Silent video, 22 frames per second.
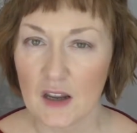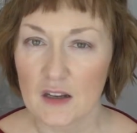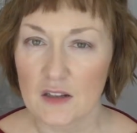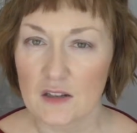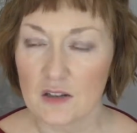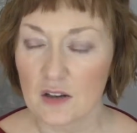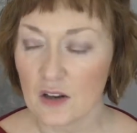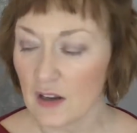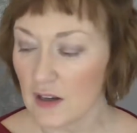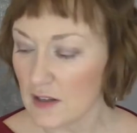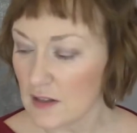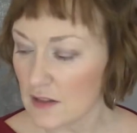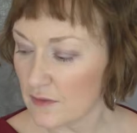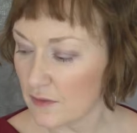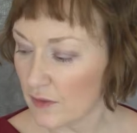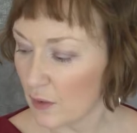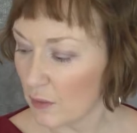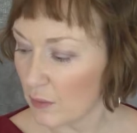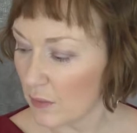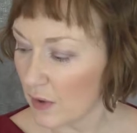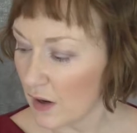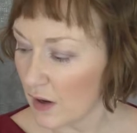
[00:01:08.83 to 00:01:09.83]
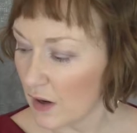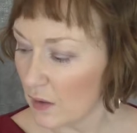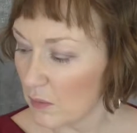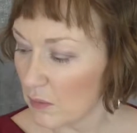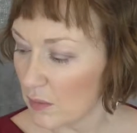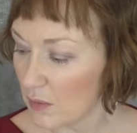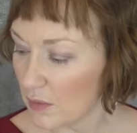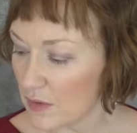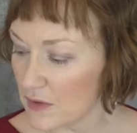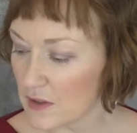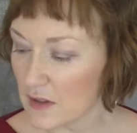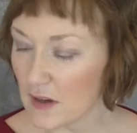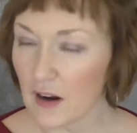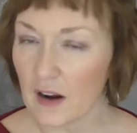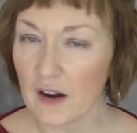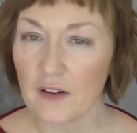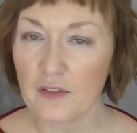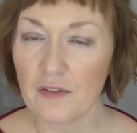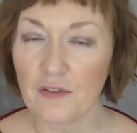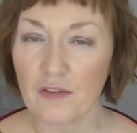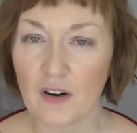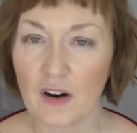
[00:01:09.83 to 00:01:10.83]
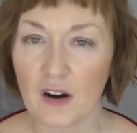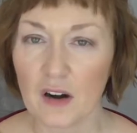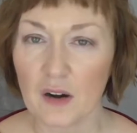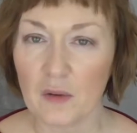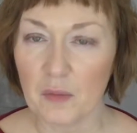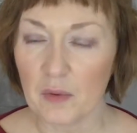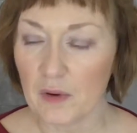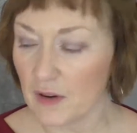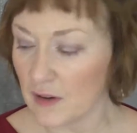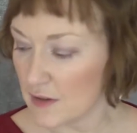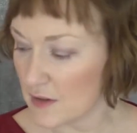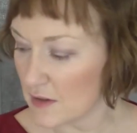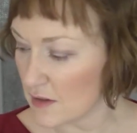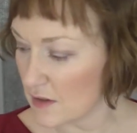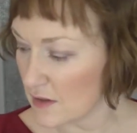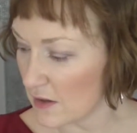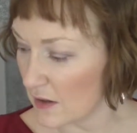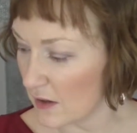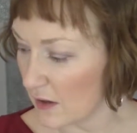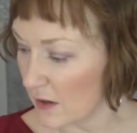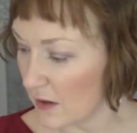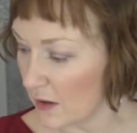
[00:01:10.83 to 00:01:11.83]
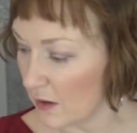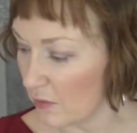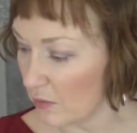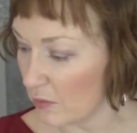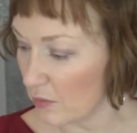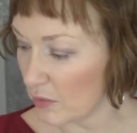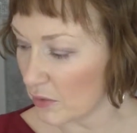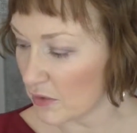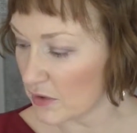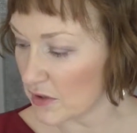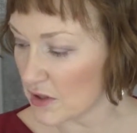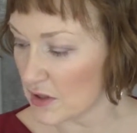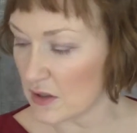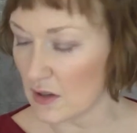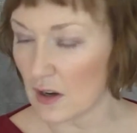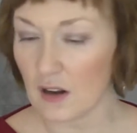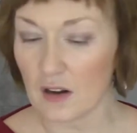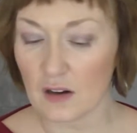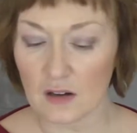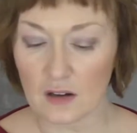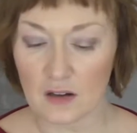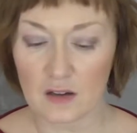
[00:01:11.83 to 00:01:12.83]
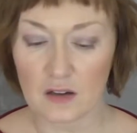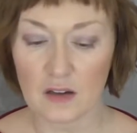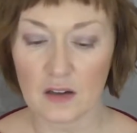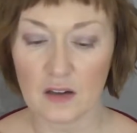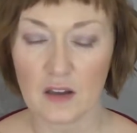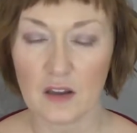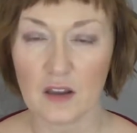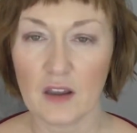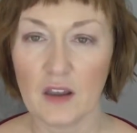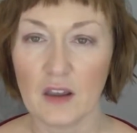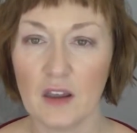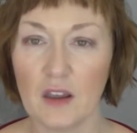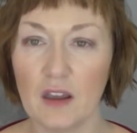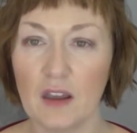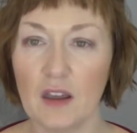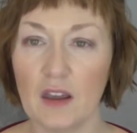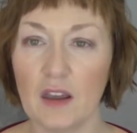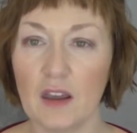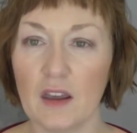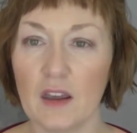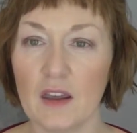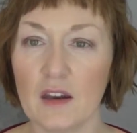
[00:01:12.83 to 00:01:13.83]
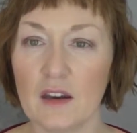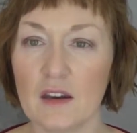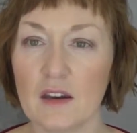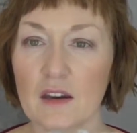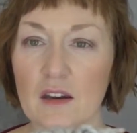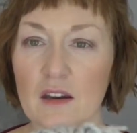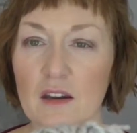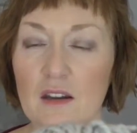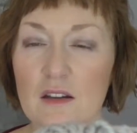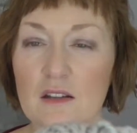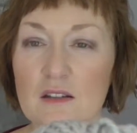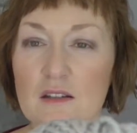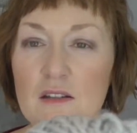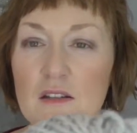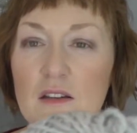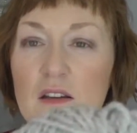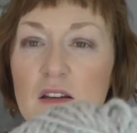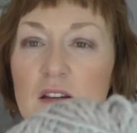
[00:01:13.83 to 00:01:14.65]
So it's from Blue Sky Fibers wool stock, and it's